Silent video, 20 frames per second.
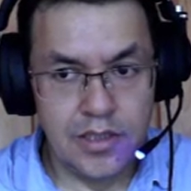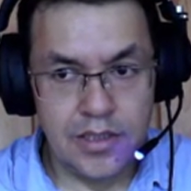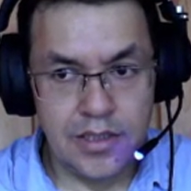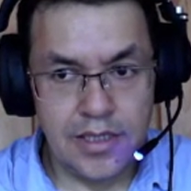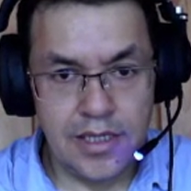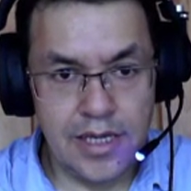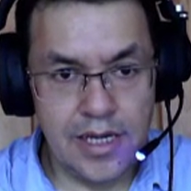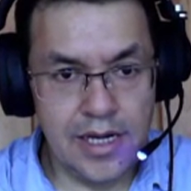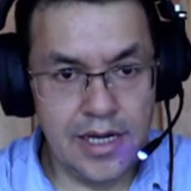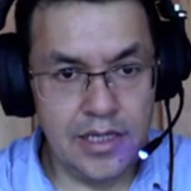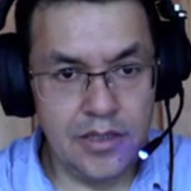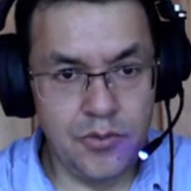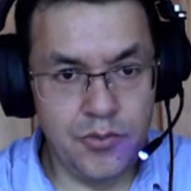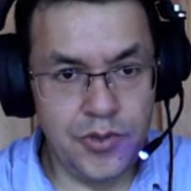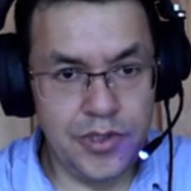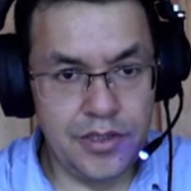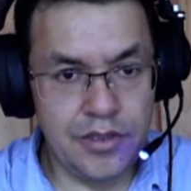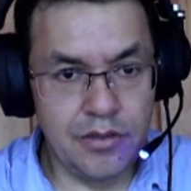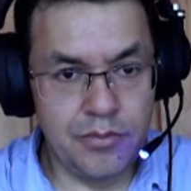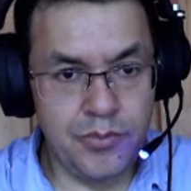The
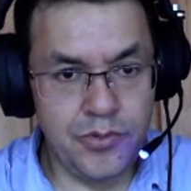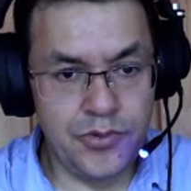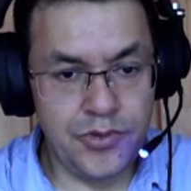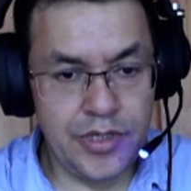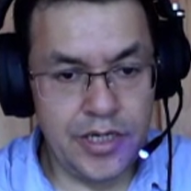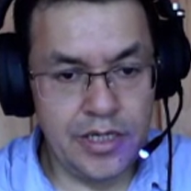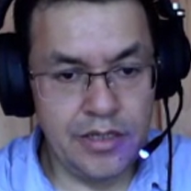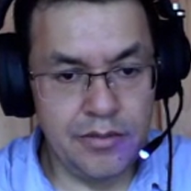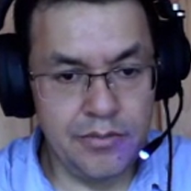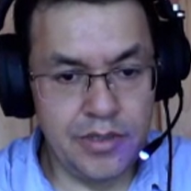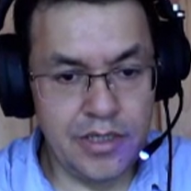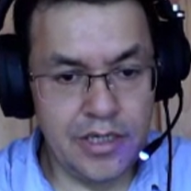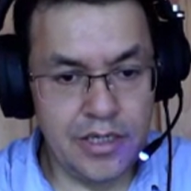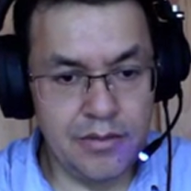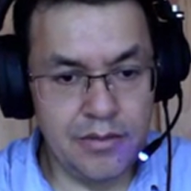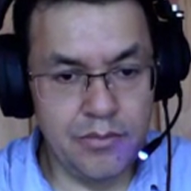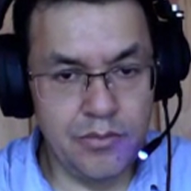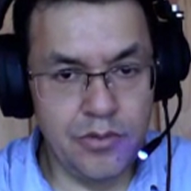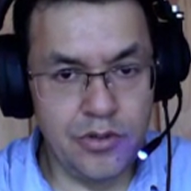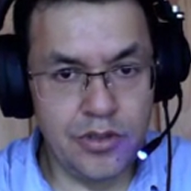Adweek Copywriting
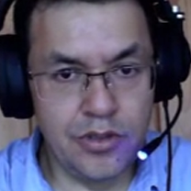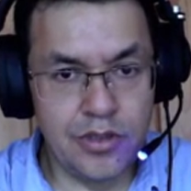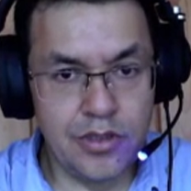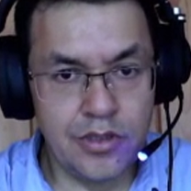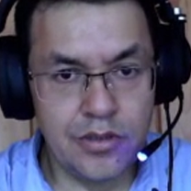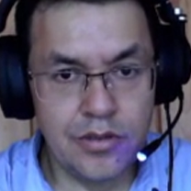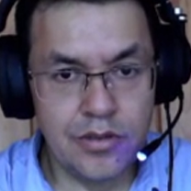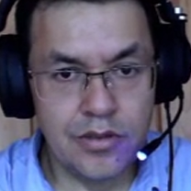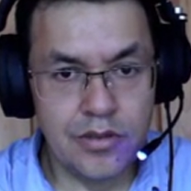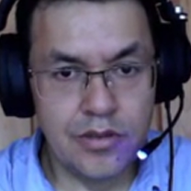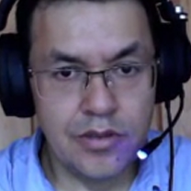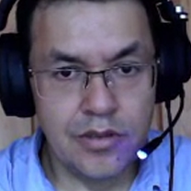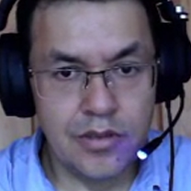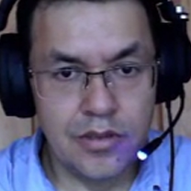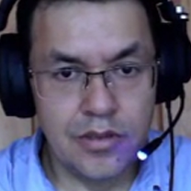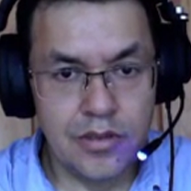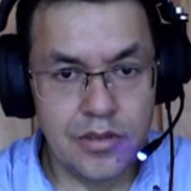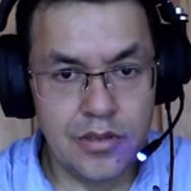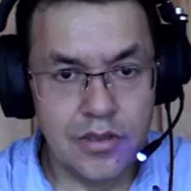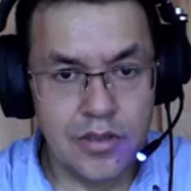Handbook,
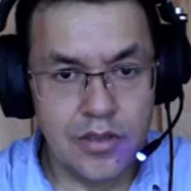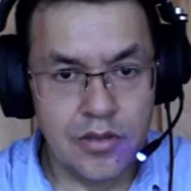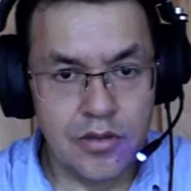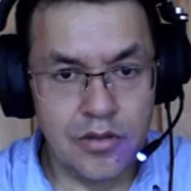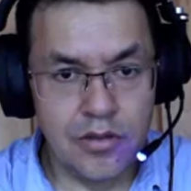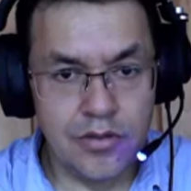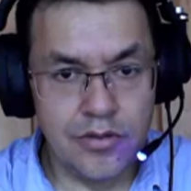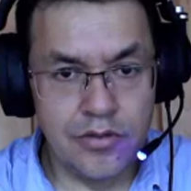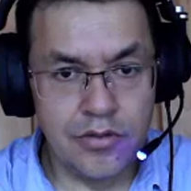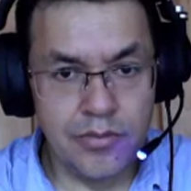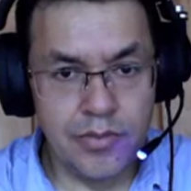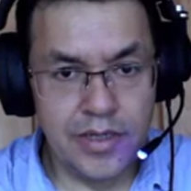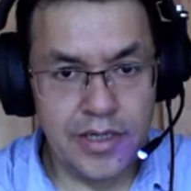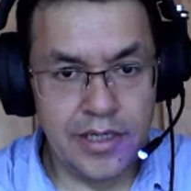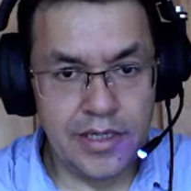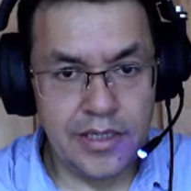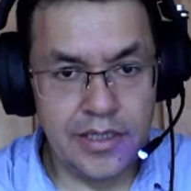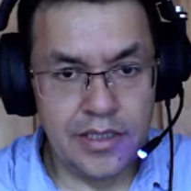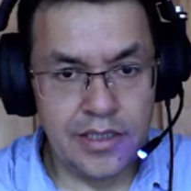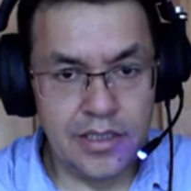also
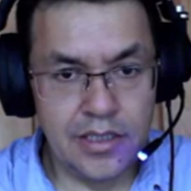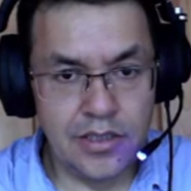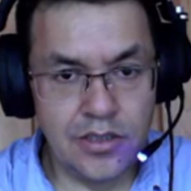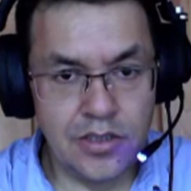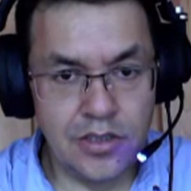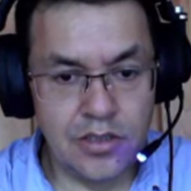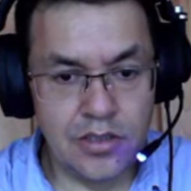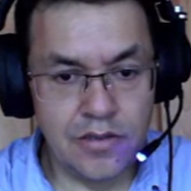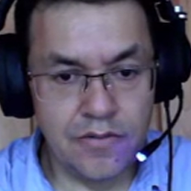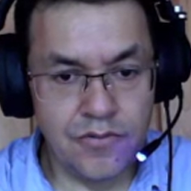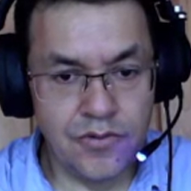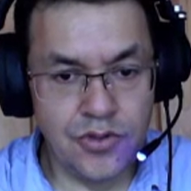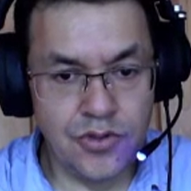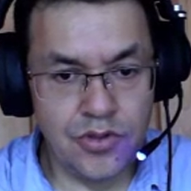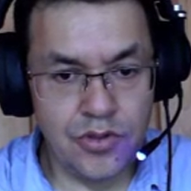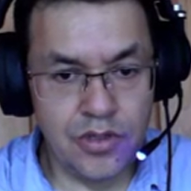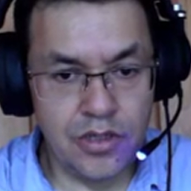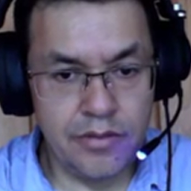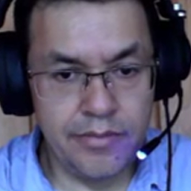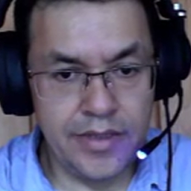by Joseph
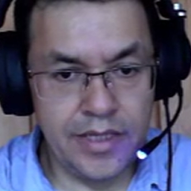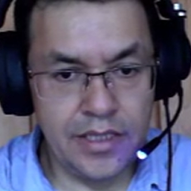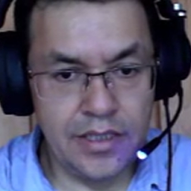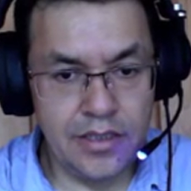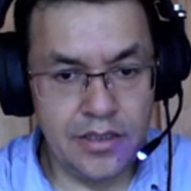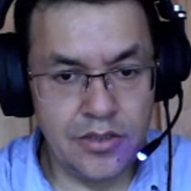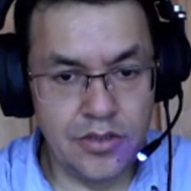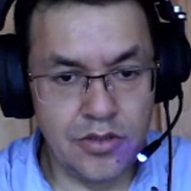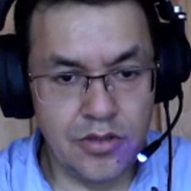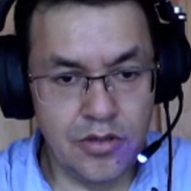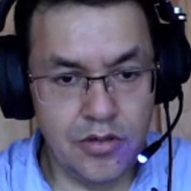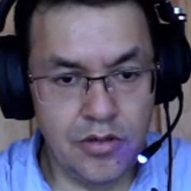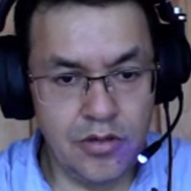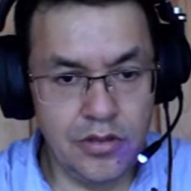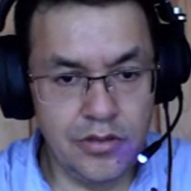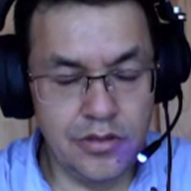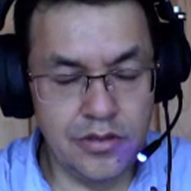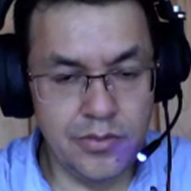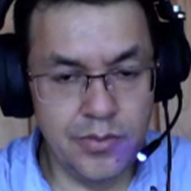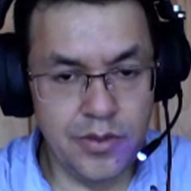Sugarman. So
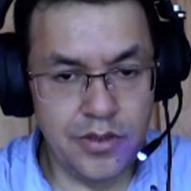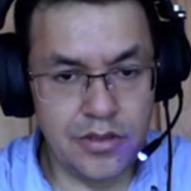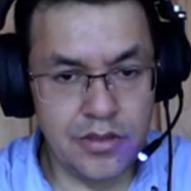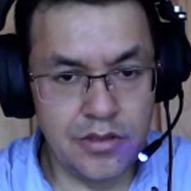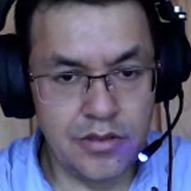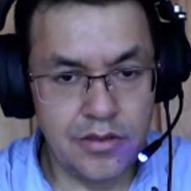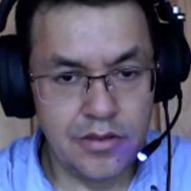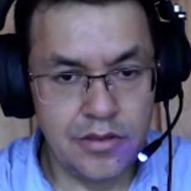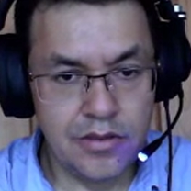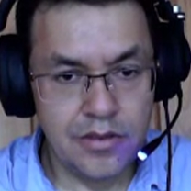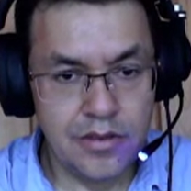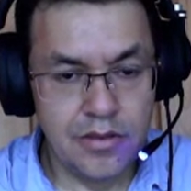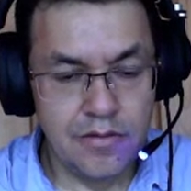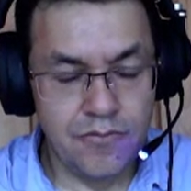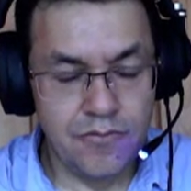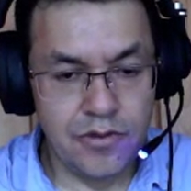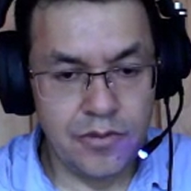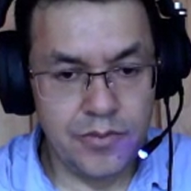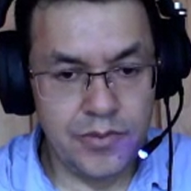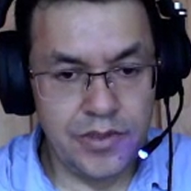all those books
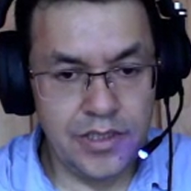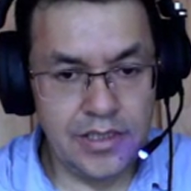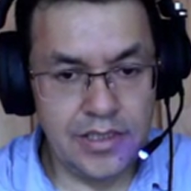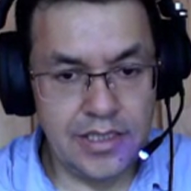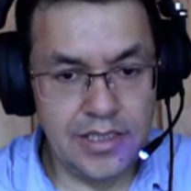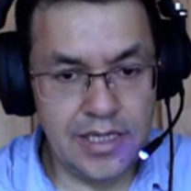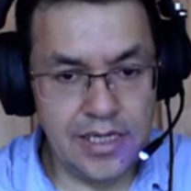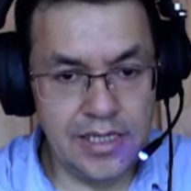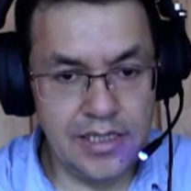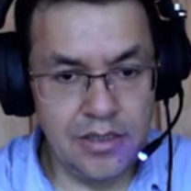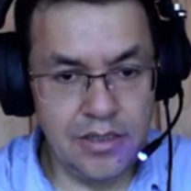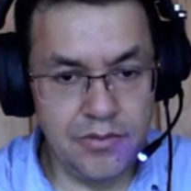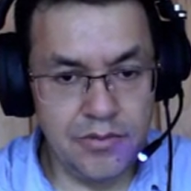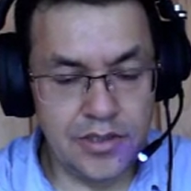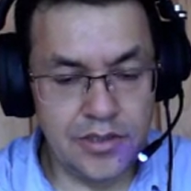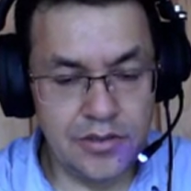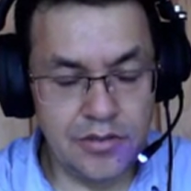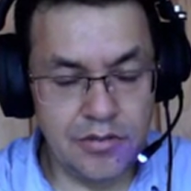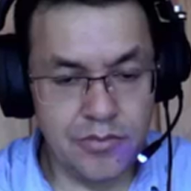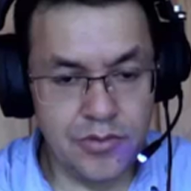from this guy, he
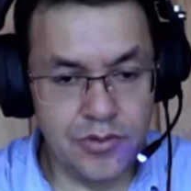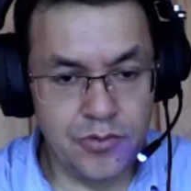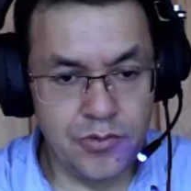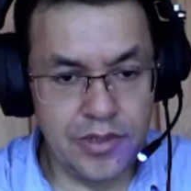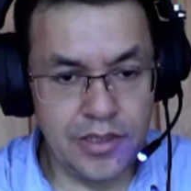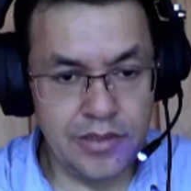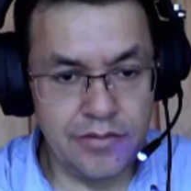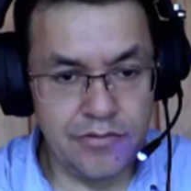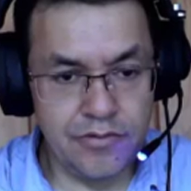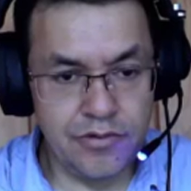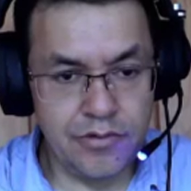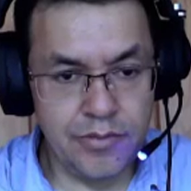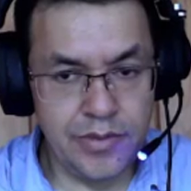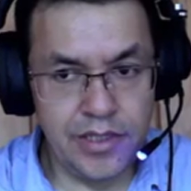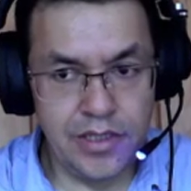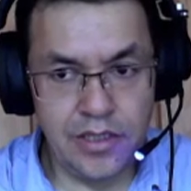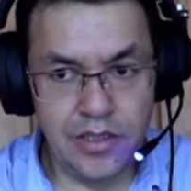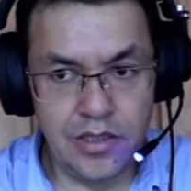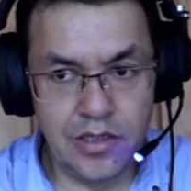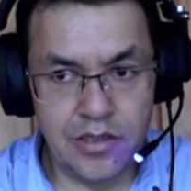was number one for
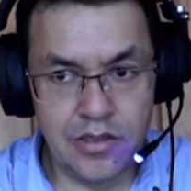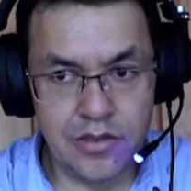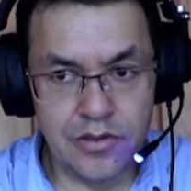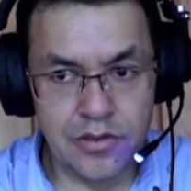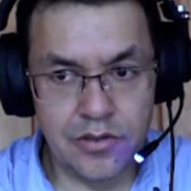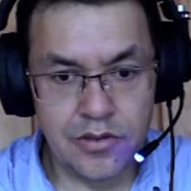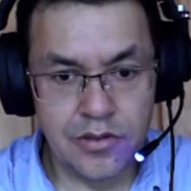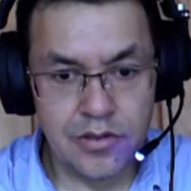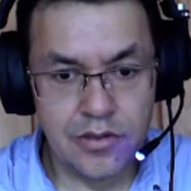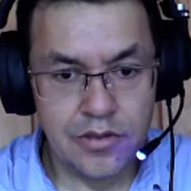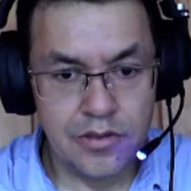many years.